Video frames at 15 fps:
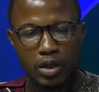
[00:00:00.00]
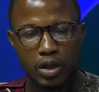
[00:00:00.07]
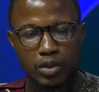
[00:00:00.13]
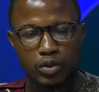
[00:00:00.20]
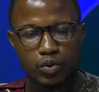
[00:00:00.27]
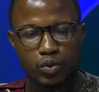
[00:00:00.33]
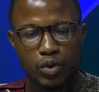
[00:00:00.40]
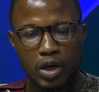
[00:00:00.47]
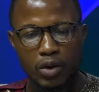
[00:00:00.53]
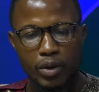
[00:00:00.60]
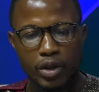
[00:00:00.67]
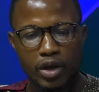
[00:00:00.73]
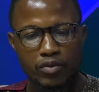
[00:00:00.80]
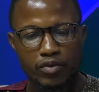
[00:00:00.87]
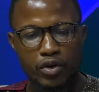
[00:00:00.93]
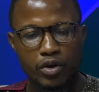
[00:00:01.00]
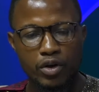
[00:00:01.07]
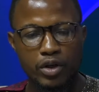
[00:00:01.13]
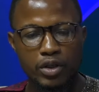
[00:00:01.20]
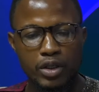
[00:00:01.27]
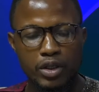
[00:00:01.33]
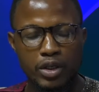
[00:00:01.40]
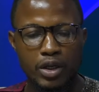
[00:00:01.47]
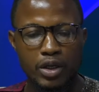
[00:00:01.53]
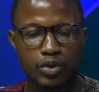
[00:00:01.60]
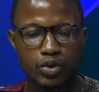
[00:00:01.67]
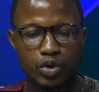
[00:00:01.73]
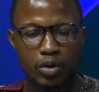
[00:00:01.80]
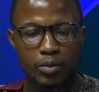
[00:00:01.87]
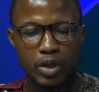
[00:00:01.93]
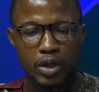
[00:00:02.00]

as to how they have conducted their job